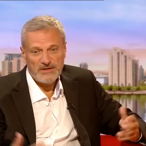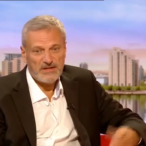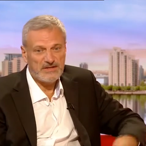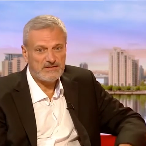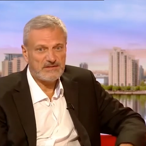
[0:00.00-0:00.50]

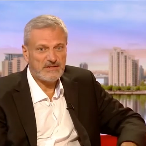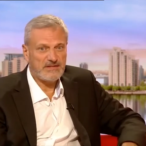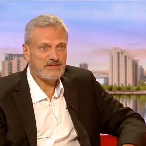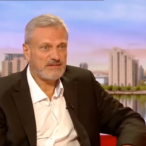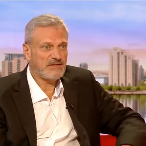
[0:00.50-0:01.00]
It's
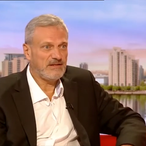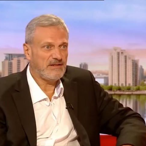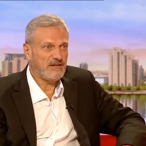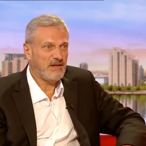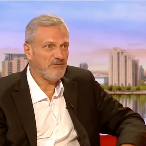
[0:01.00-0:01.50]

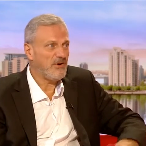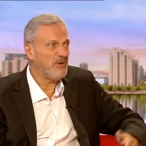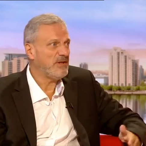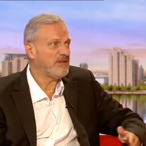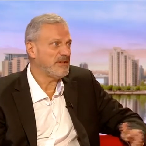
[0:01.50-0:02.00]

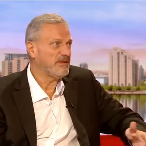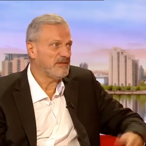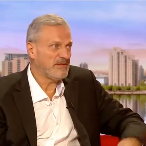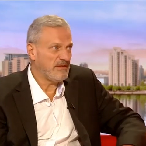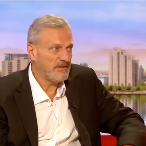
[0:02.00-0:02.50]
environmentally
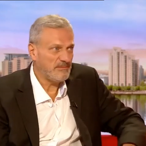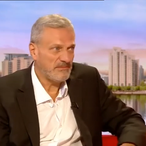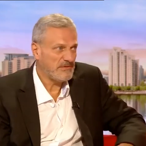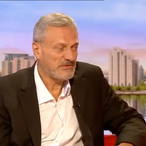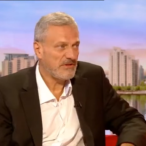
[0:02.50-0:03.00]

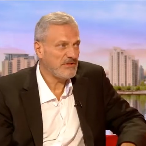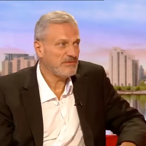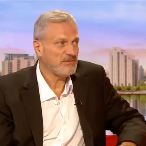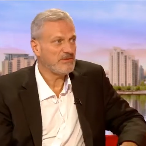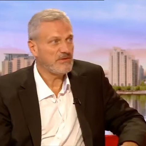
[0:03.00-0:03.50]

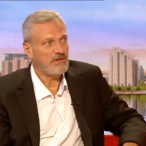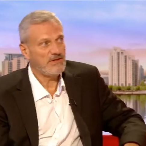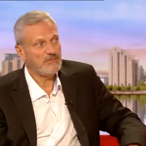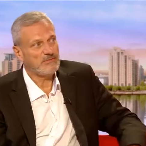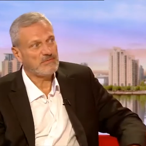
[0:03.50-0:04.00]
disgraceful.
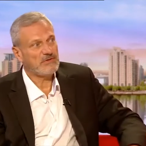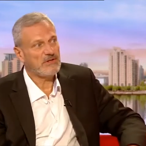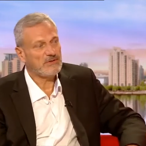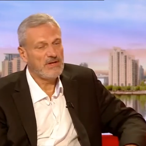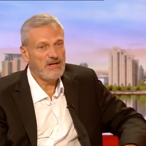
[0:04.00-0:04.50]

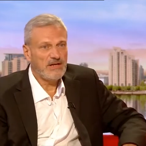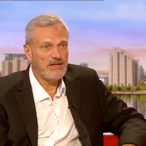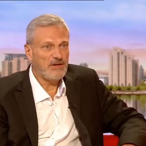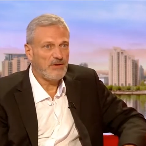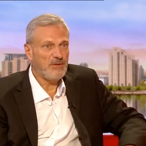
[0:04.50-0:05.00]
So, you
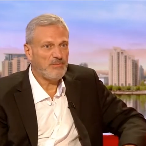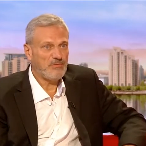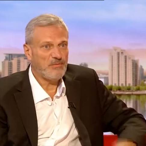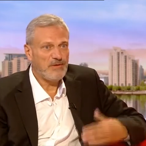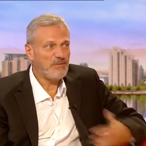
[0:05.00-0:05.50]
know,
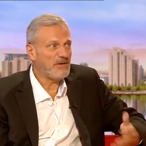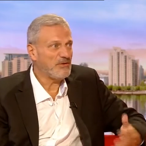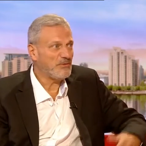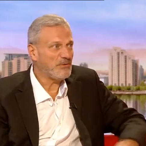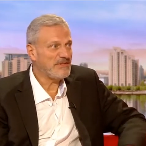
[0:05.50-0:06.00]
while I'm getting a
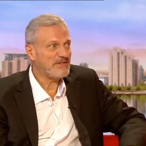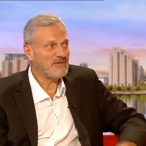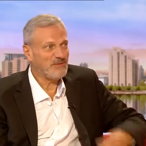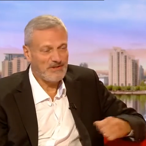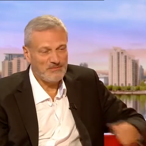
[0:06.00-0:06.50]
voice,
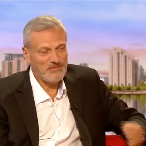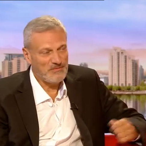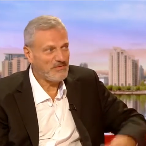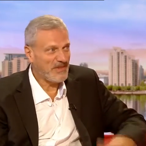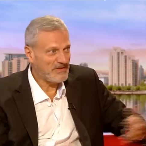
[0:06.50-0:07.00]
and
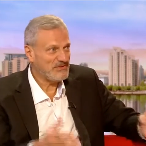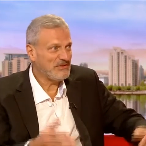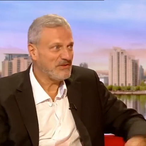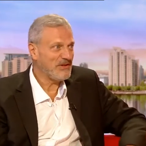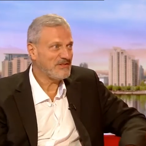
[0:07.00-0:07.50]
thanks to
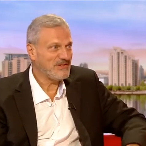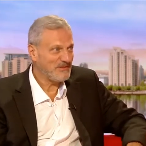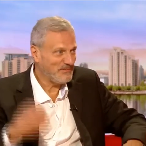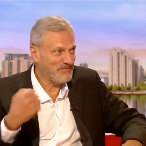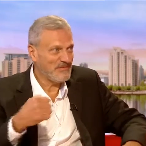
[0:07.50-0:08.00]
you guys, like,
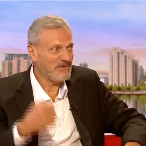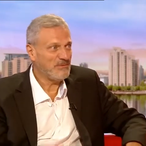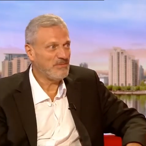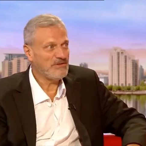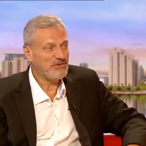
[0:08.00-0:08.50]
you know,
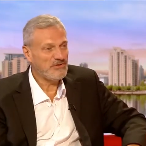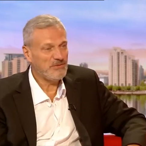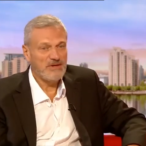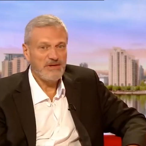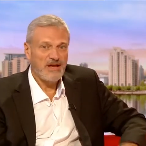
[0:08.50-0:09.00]
beating the drum,
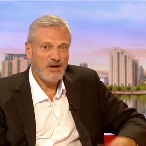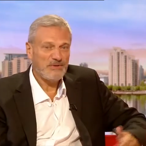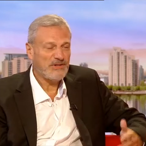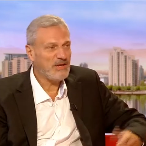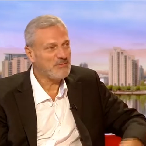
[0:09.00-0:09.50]
I want
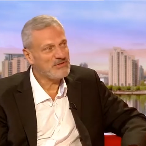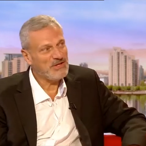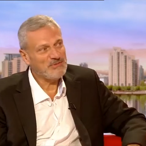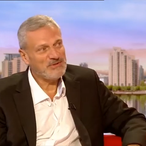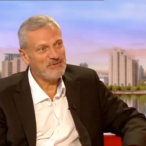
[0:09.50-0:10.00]
to name and
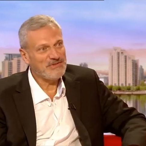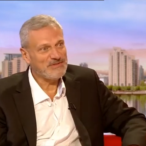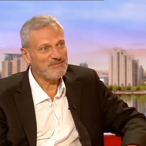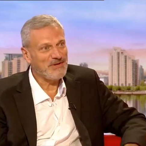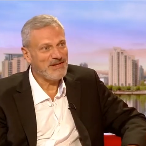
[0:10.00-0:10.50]
shame some of
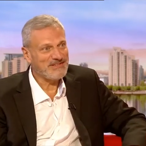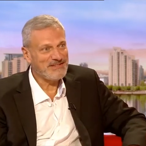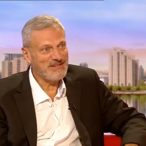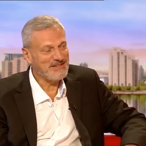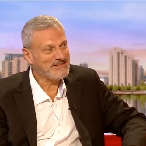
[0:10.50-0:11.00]
these brands
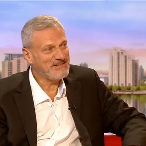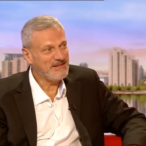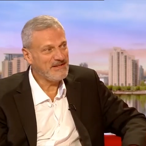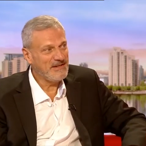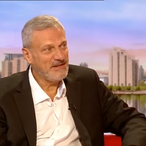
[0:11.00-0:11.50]
and,
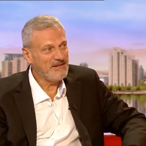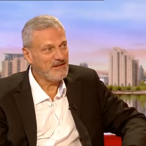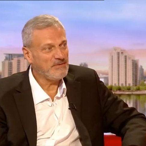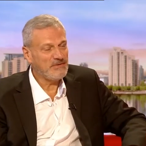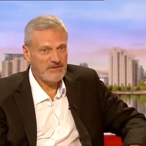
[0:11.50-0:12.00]
you
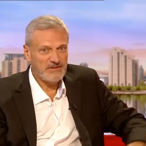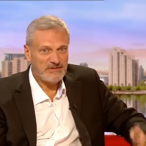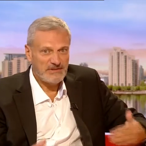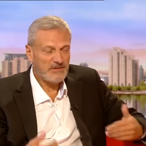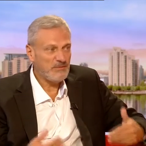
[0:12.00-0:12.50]
know,
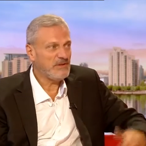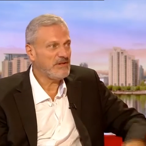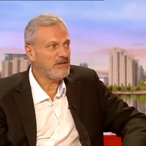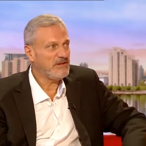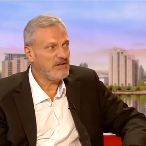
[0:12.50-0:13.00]
giving me
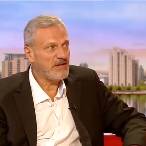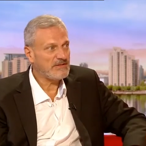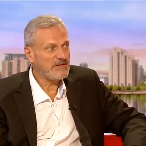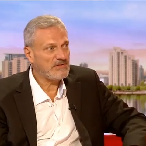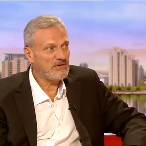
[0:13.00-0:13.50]
the
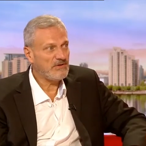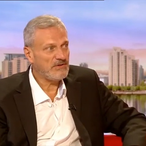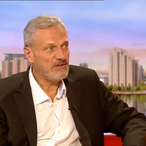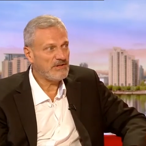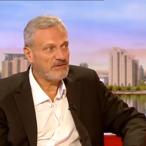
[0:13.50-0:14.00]
excess stock.
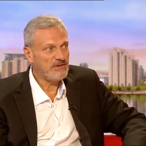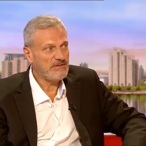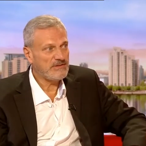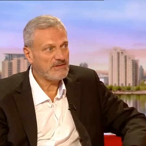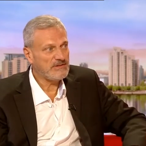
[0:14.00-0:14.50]
You know,
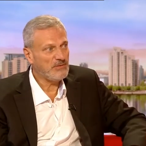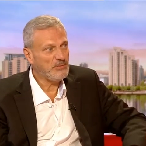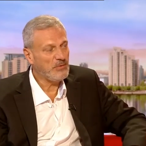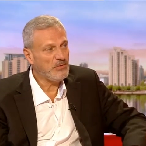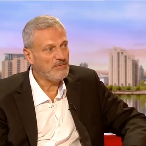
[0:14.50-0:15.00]
it's so
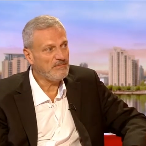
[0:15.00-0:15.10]
important.